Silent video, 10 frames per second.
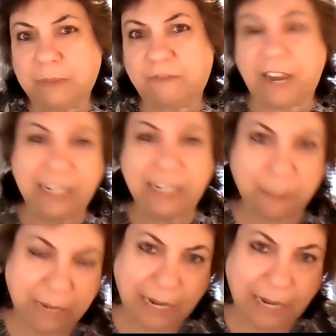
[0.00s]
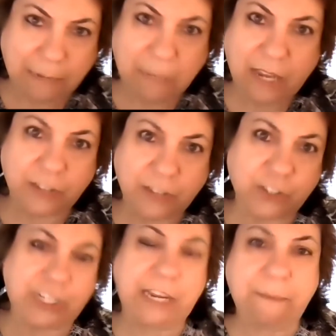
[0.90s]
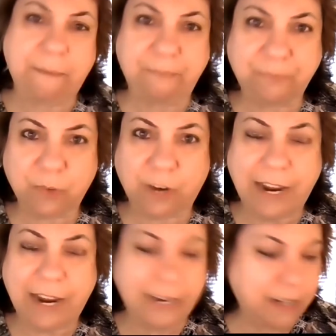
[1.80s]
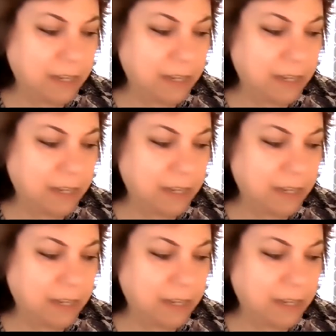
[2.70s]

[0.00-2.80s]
find somebody like me on your team, right?